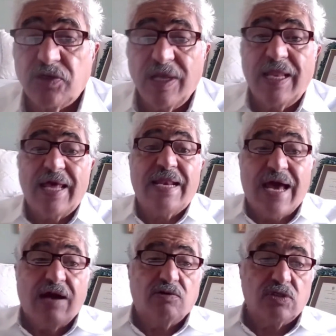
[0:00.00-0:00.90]
Israel
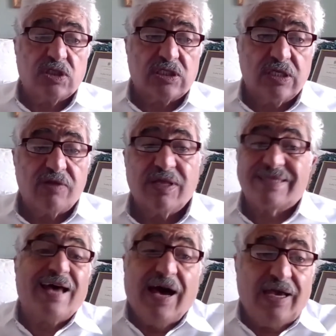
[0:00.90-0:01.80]
announced
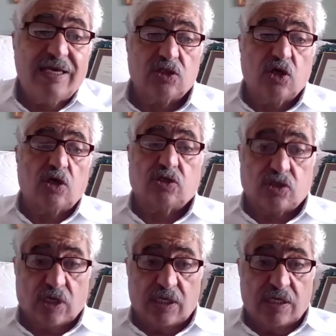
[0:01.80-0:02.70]
the Dahiya
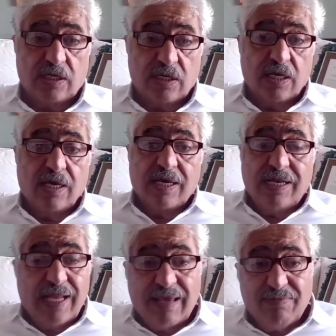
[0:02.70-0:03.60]
doctrine,
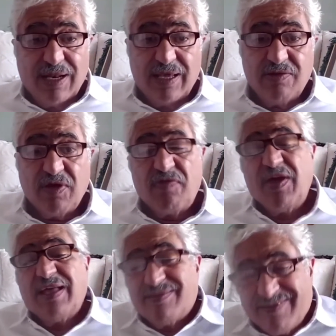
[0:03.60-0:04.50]
namely
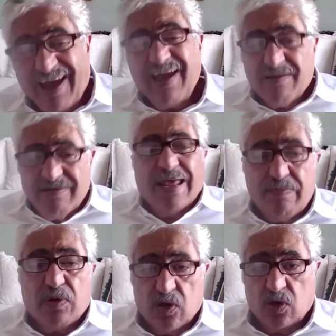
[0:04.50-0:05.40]
that the entire
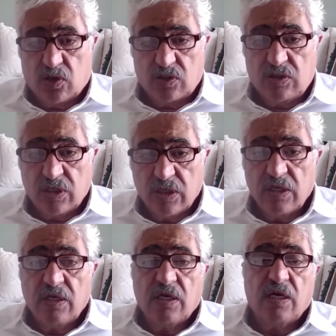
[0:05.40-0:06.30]
neighborhood
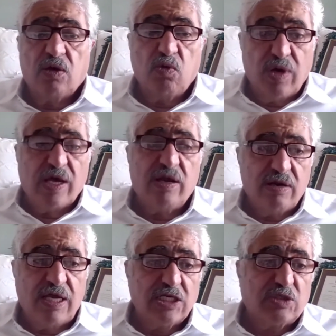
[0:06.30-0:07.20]

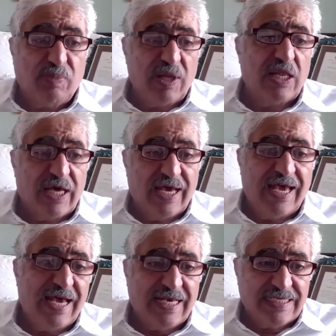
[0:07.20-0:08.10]
where
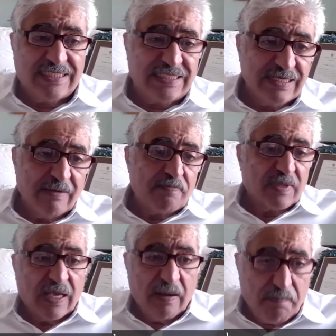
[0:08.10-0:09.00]
Hezbollah has
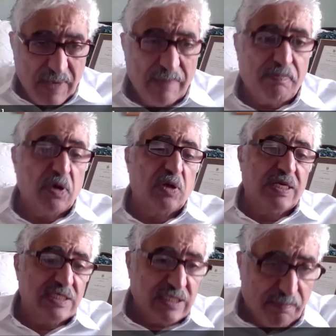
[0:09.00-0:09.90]

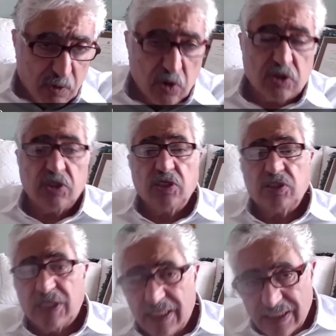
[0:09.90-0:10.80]
people and
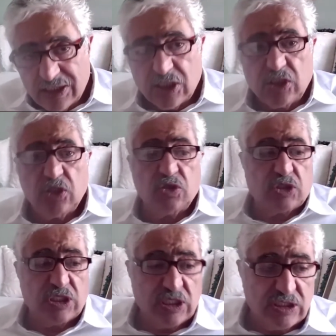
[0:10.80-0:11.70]
supporters and
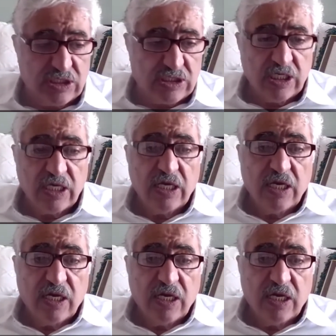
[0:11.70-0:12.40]
institutions.